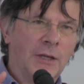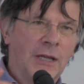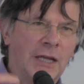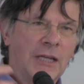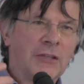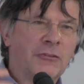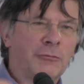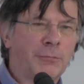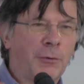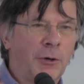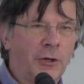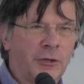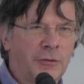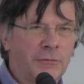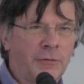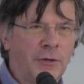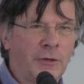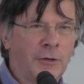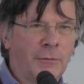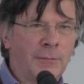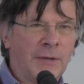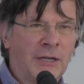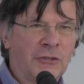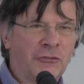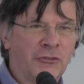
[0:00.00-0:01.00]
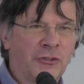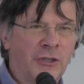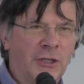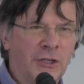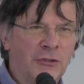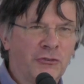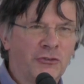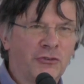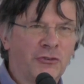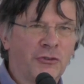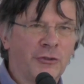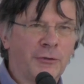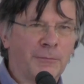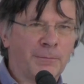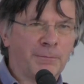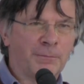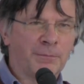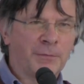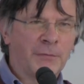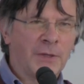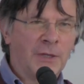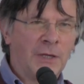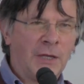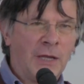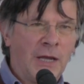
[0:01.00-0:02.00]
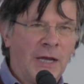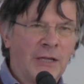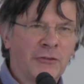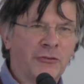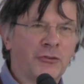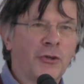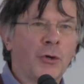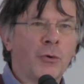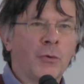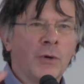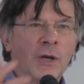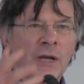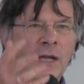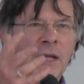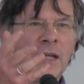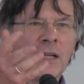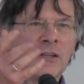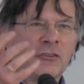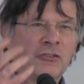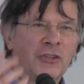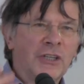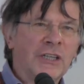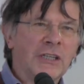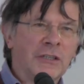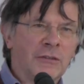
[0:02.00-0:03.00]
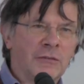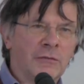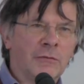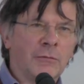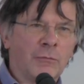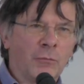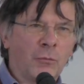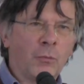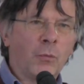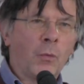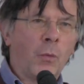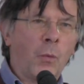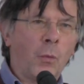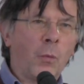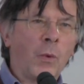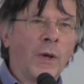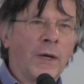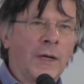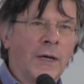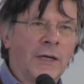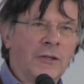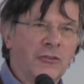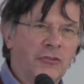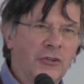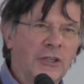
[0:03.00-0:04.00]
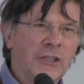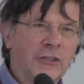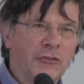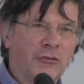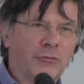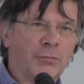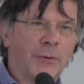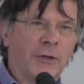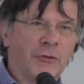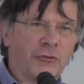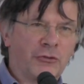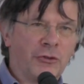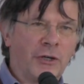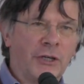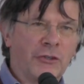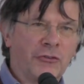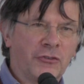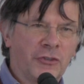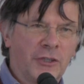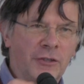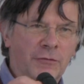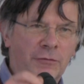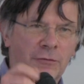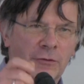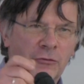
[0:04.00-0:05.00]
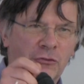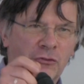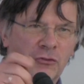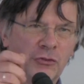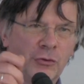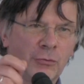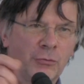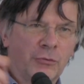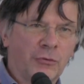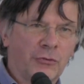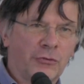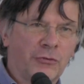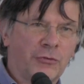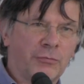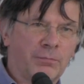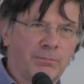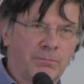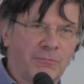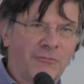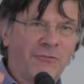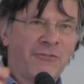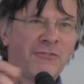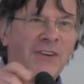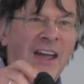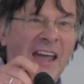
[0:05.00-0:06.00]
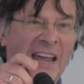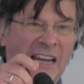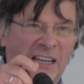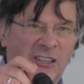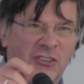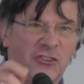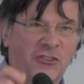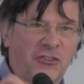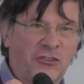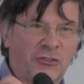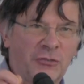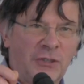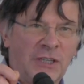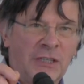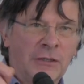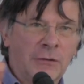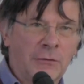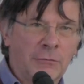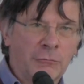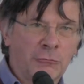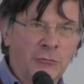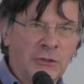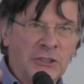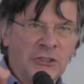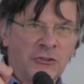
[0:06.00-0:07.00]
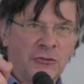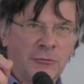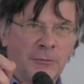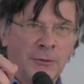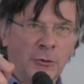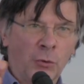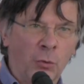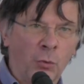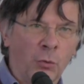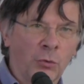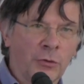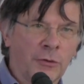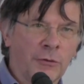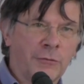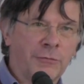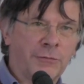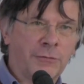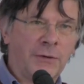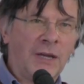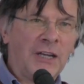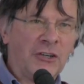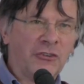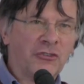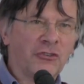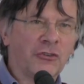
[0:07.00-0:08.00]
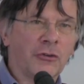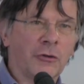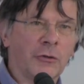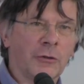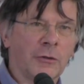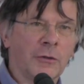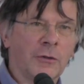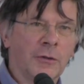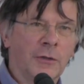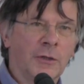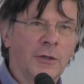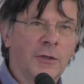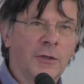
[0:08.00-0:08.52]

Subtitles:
It's part of our imagination. And so, indeed, when I teach, one tries to give the students facts in a reasonably ordered fashion.